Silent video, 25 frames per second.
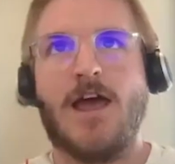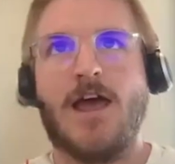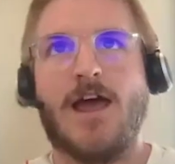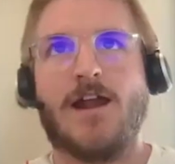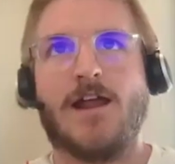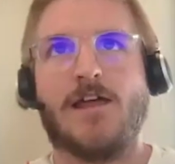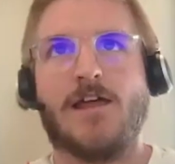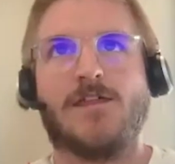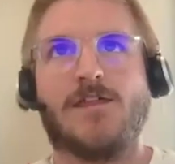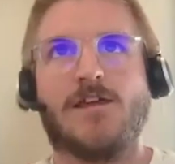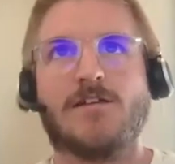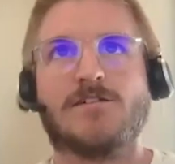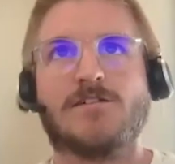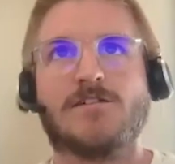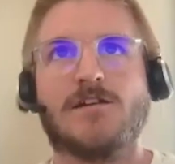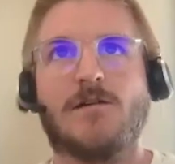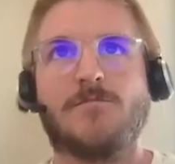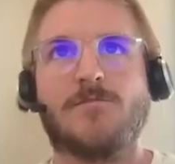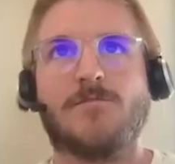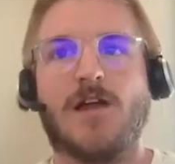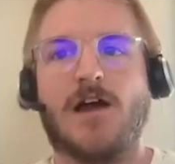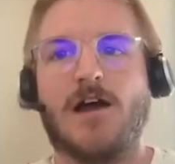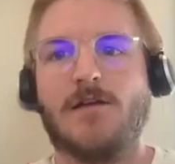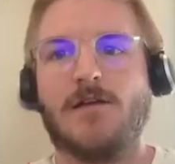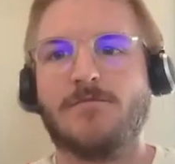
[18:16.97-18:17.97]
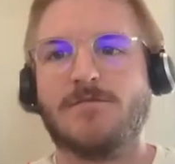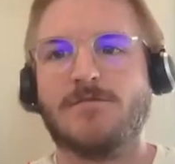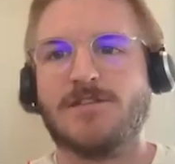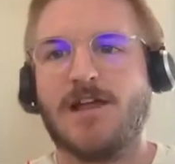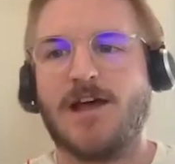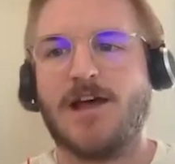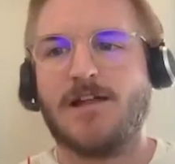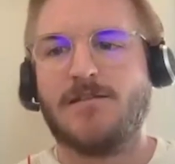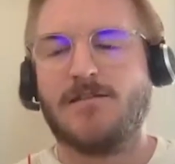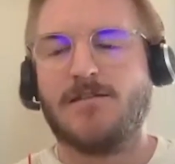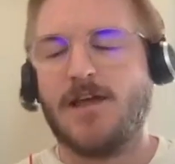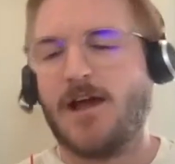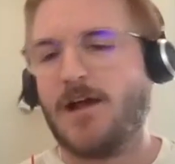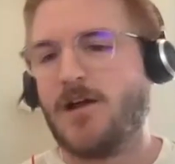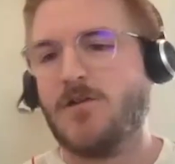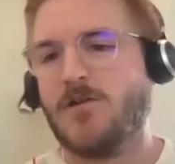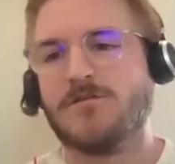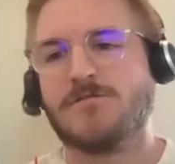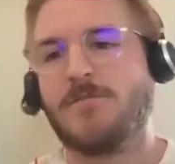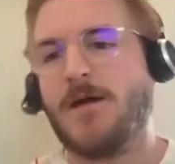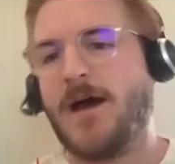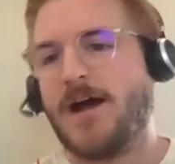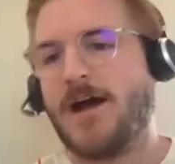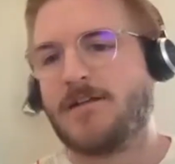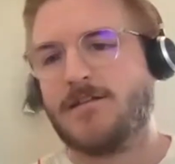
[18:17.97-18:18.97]
And I think sometimes that
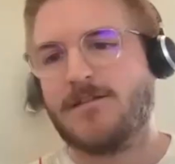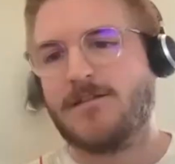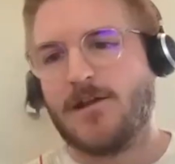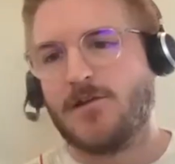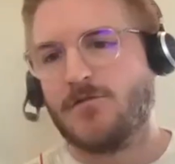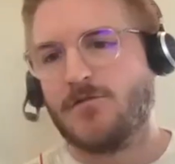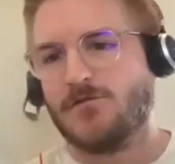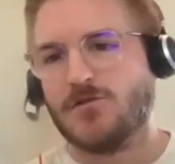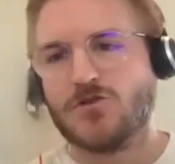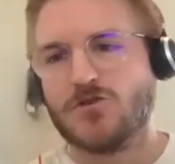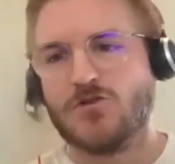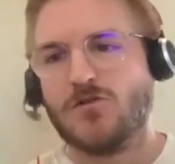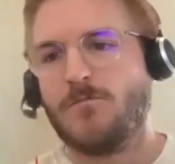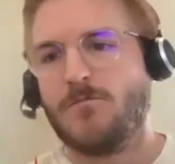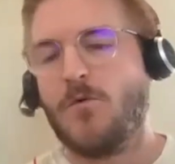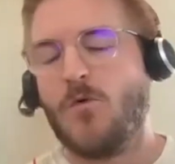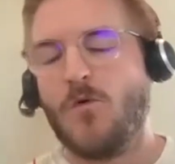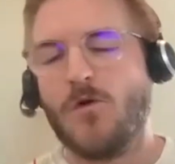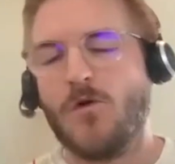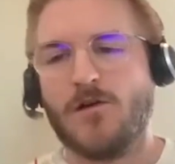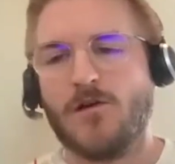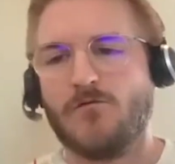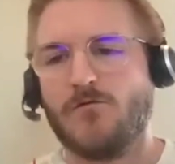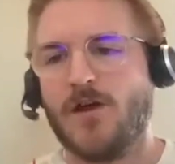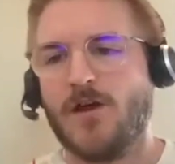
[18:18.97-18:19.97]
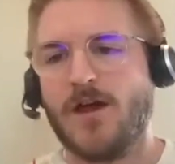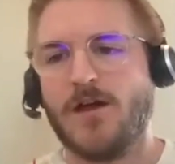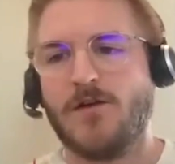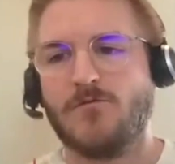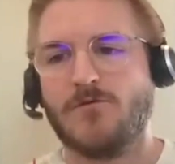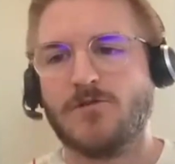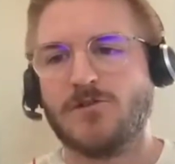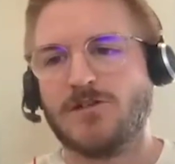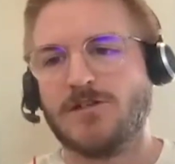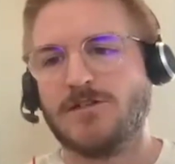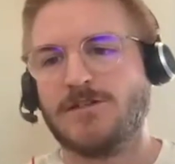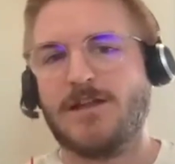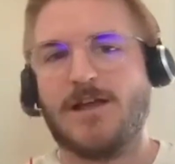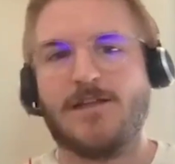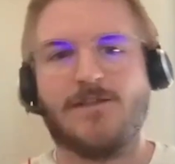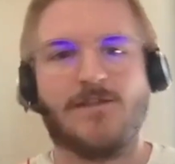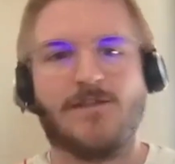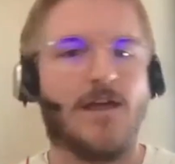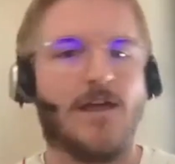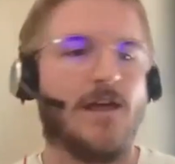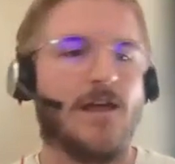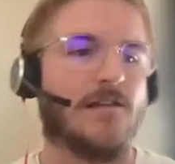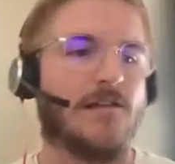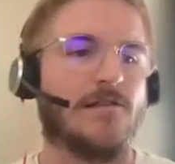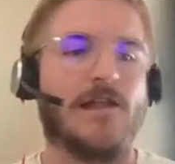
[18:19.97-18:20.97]
goes back to that original point, right? Which is that
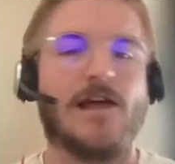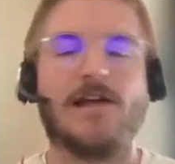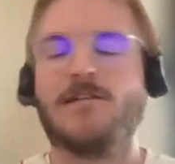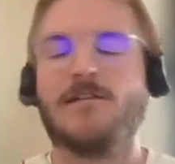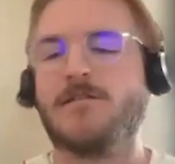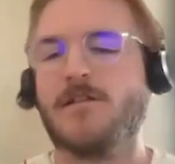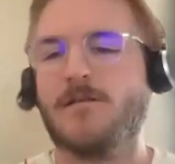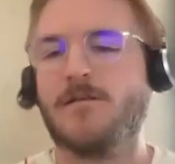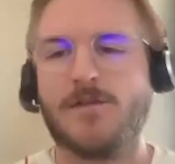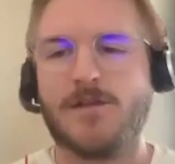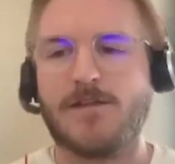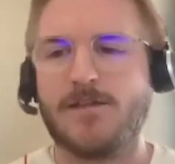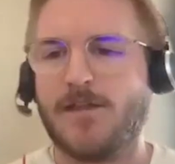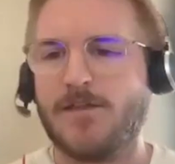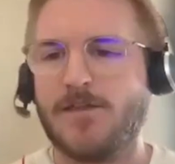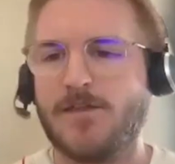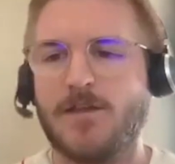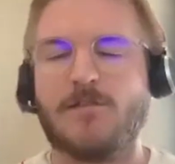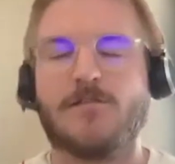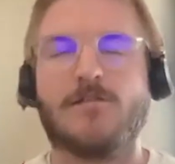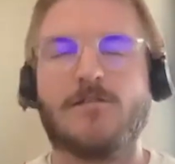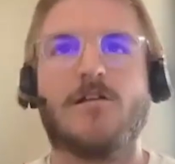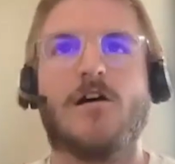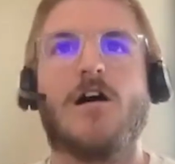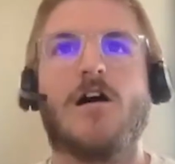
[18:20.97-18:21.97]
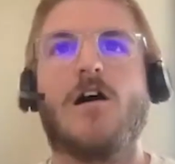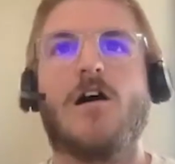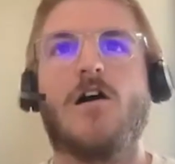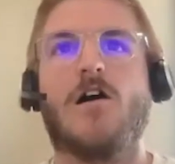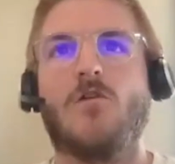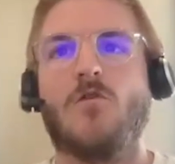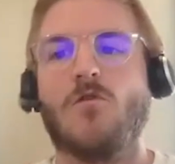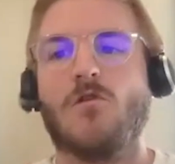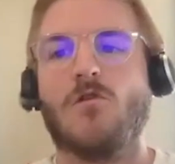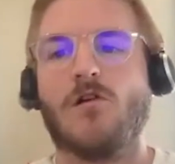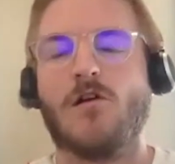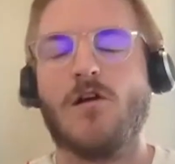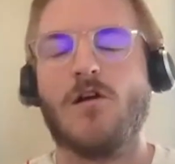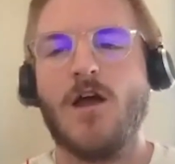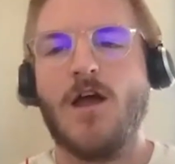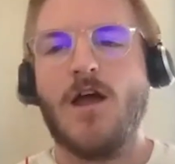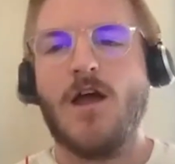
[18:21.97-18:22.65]
they like something that they saw, or